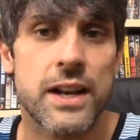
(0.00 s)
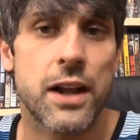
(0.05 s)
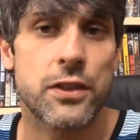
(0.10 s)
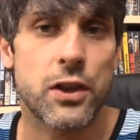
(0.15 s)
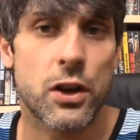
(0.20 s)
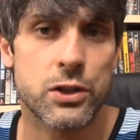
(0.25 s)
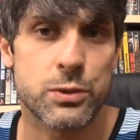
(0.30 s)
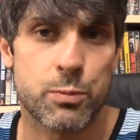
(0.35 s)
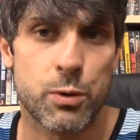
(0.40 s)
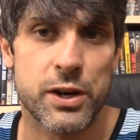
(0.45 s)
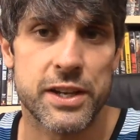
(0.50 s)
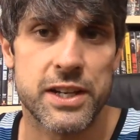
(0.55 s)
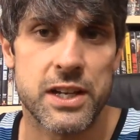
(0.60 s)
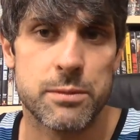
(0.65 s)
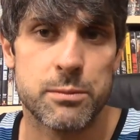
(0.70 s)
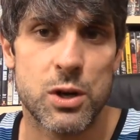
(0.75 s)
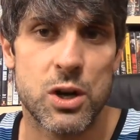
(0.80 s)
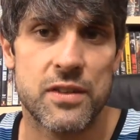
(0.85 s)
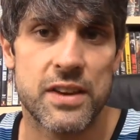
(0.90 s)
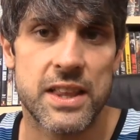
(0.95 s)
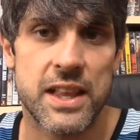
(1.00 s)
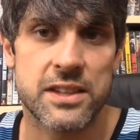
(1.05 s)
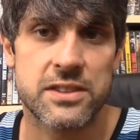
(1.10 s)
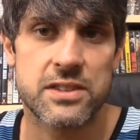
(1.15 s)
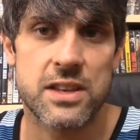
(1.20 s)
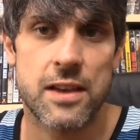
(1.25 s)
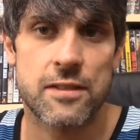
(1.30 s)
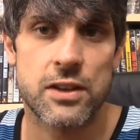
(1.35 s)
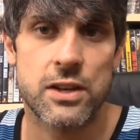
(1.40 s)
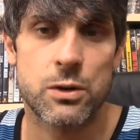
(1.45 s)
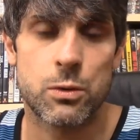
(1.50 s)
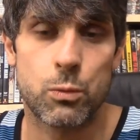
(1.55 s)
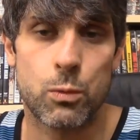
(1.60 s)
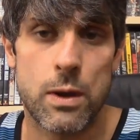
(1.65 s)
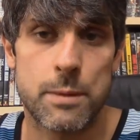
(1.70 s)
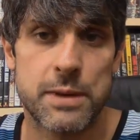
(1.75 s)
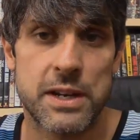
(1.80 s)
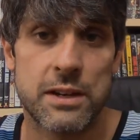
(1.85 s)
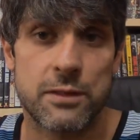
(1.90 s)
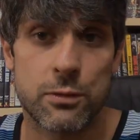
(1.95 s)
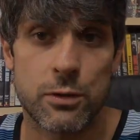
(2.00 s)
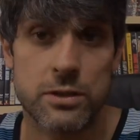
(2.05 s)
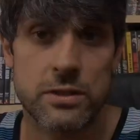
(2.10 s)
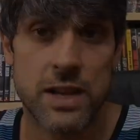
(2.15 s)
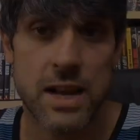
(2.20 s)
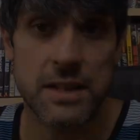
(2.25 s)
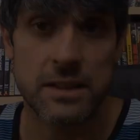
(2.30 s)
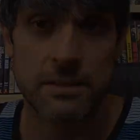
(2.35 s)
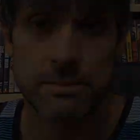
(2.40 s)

I thought it was a pretty good movie. That Seven Women for Satan.